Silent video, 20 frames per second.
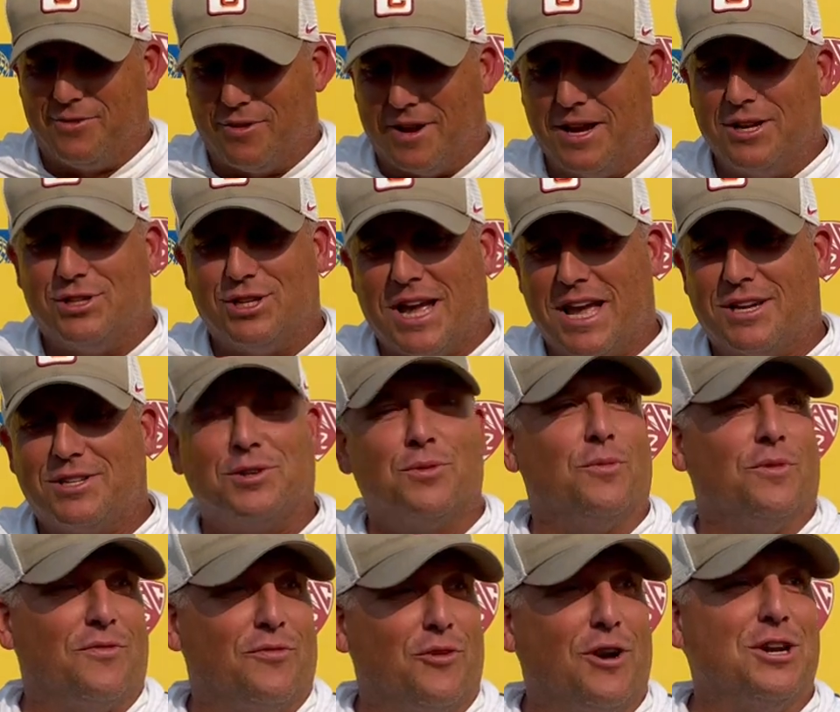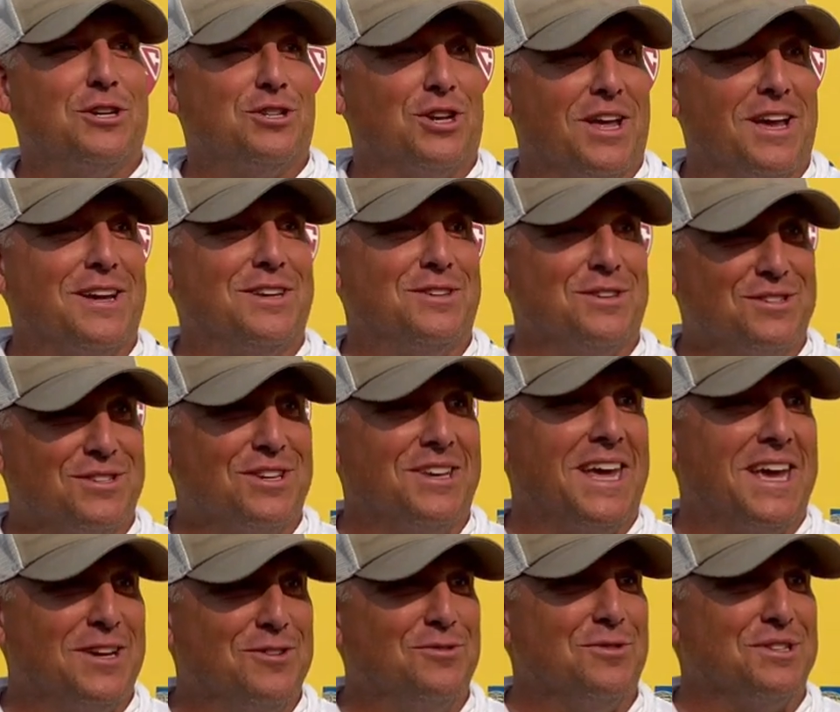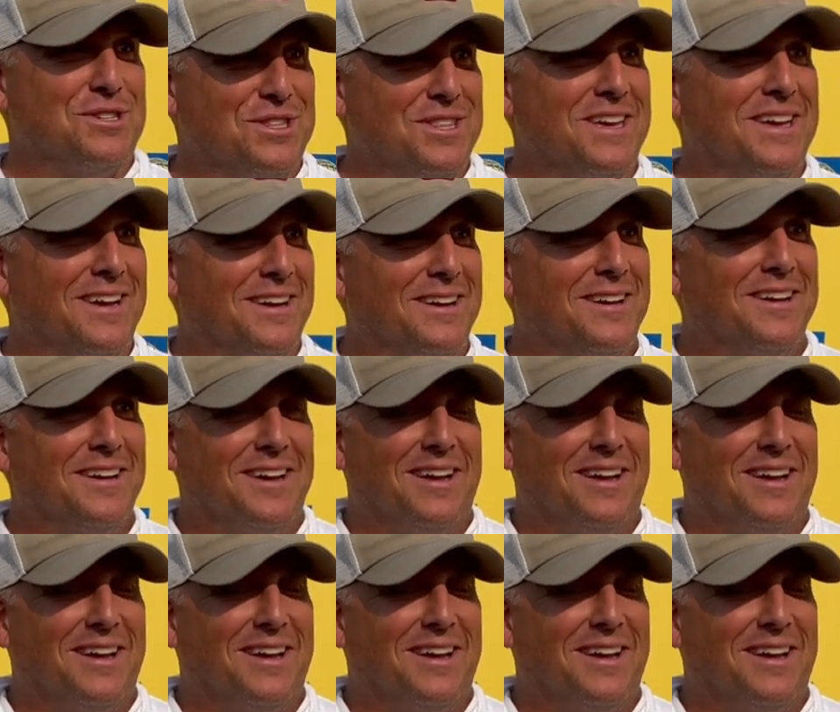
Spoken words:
Drake Jackson with fresh legs is a dangerous thing.